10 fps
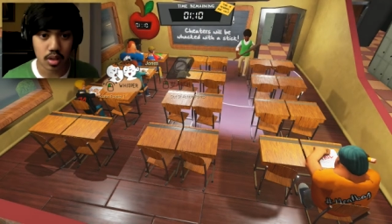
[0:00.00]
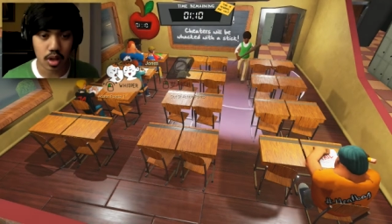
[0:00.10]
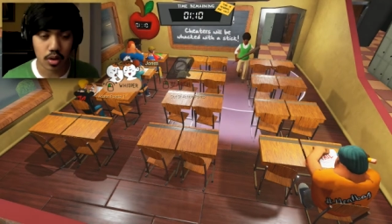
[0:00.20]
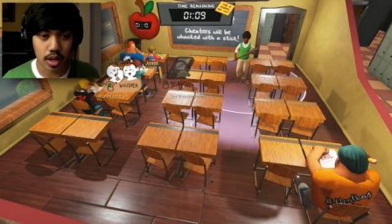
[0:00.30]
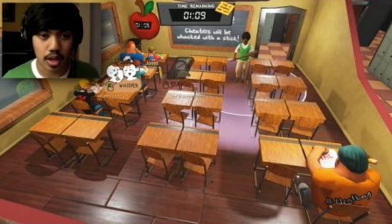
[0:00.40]

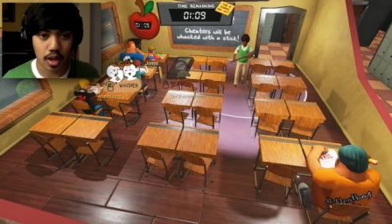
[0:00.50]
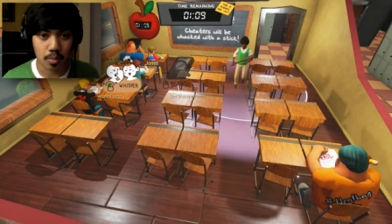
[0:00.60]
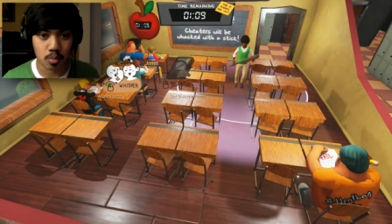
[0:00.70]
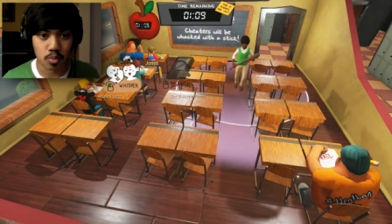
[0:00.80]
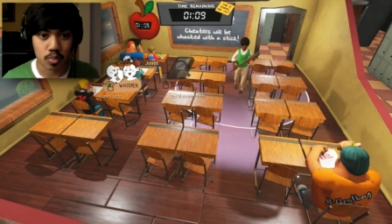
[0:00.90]
Oh, okay.
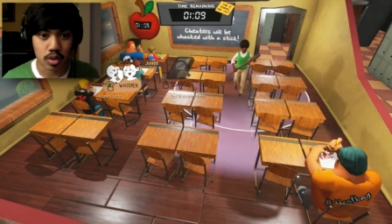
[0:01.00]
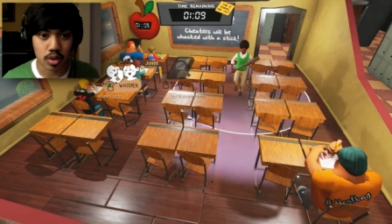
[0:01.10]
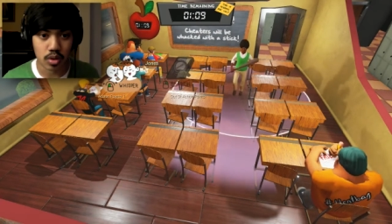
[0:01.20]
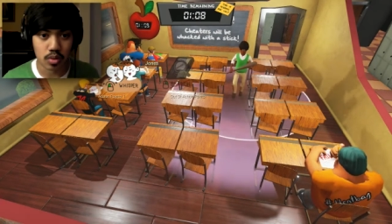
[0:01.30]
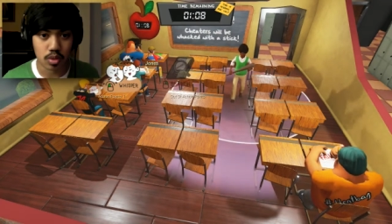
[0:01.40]
Um,
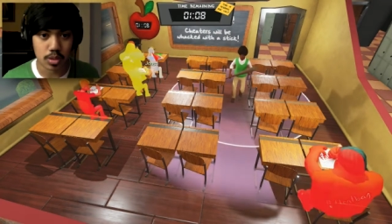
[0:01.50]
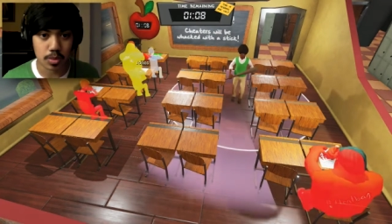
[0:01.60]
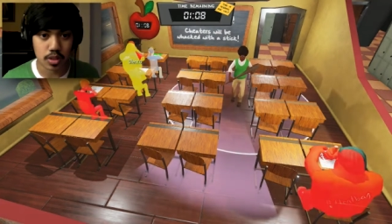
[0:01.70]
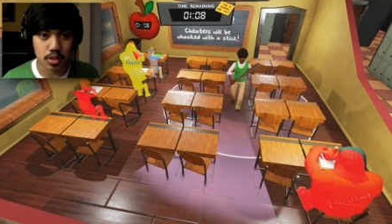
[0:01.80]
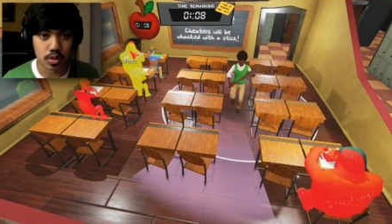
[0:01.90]

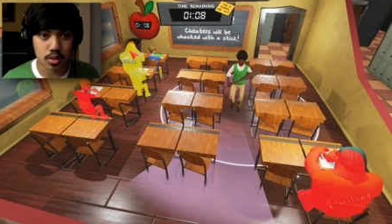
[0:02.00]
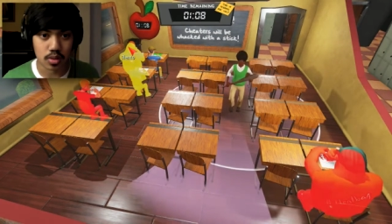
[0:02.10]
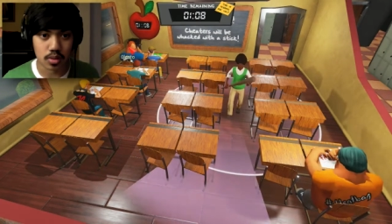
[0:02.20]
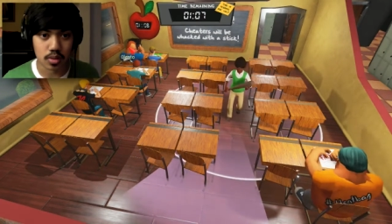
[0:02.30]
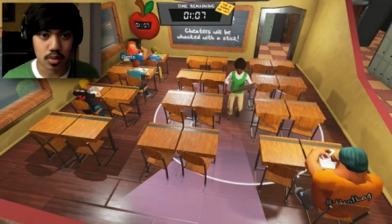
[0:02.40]
whisper
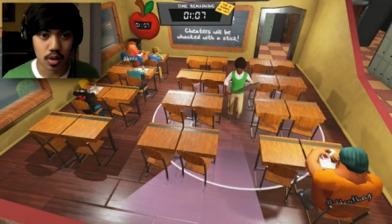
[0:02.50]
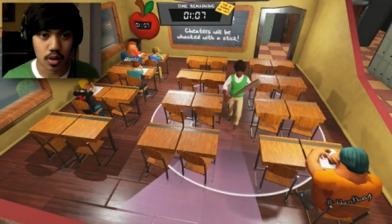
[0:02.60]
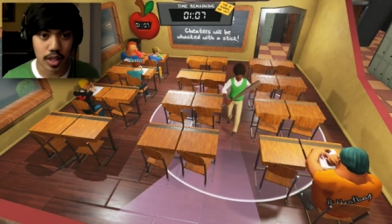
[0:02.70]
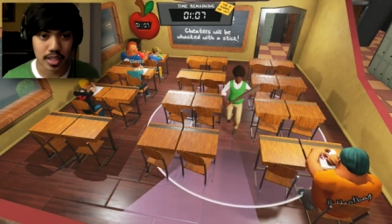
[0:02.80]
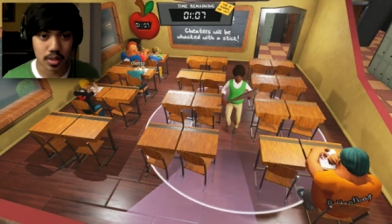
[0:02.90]
to
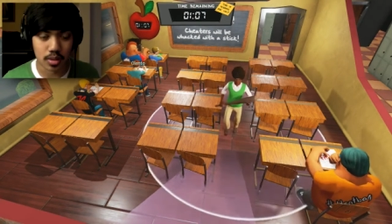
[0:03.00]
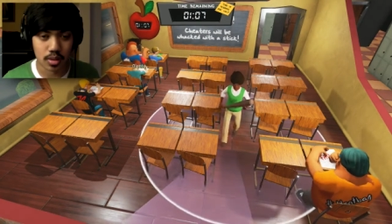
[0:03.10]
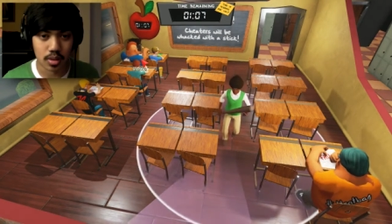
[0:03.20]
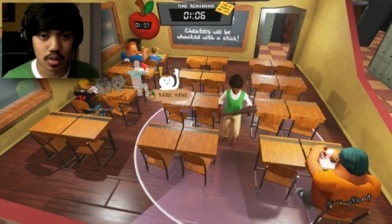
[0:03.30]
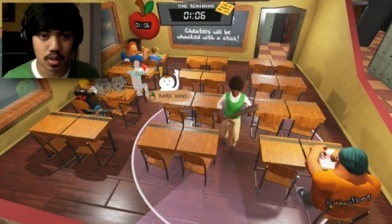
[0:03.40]

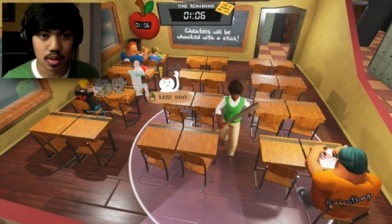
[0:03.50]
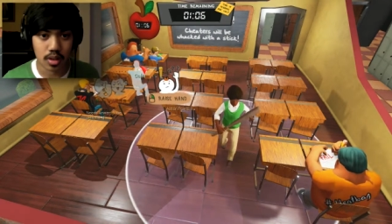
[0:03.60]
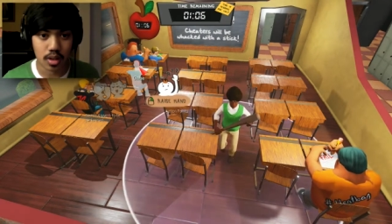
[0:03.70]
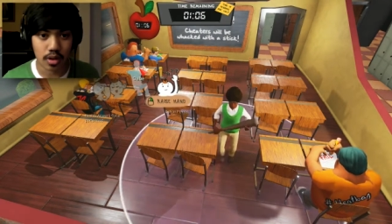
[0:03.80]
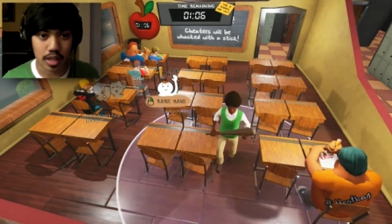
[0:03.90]
Olento.
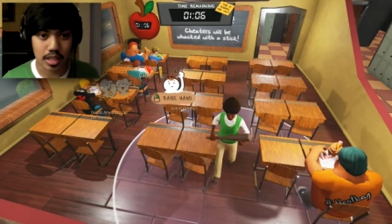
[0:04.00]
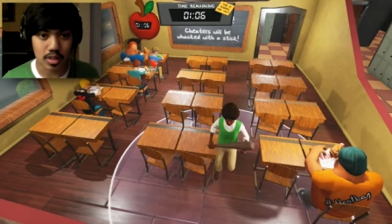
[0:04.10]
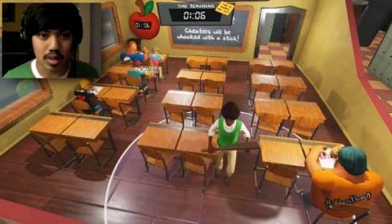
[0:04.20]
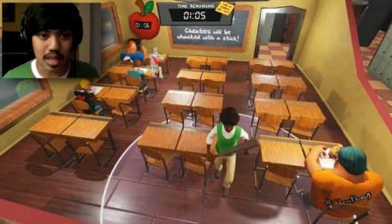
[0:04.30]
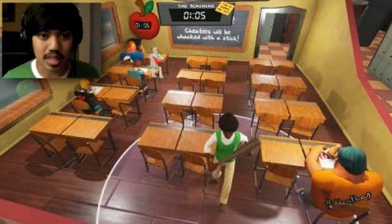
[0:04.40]
Okay,
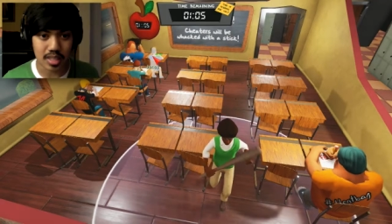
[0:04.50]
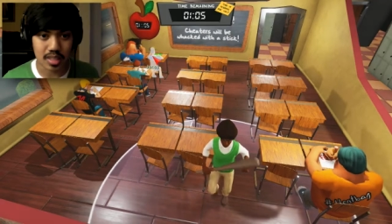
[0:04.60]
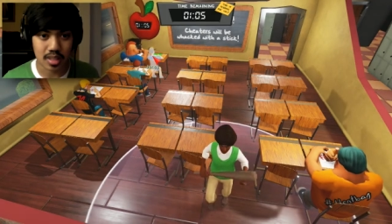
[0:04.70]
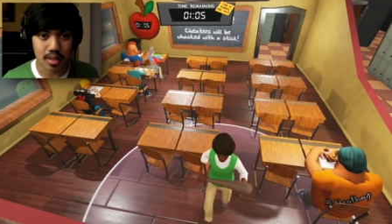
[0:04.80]
so I get this.